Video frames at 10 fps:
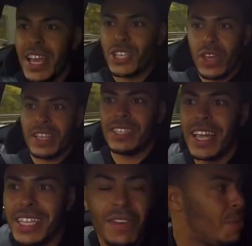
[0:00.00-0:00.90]

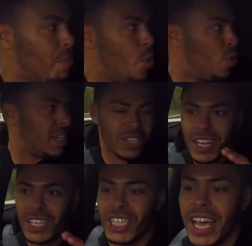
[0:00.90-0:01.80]
There's even more. There's
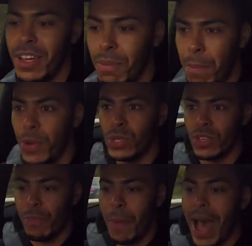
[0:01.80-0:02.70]
like a second boost
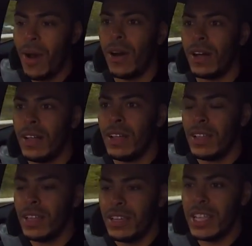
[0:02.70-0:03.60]
of power.
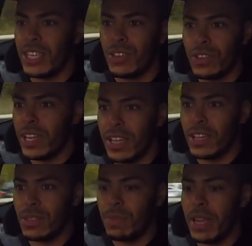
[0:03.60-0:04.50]
This is
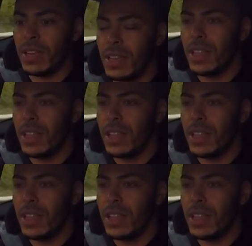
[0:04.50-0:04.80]
ridiculous, man.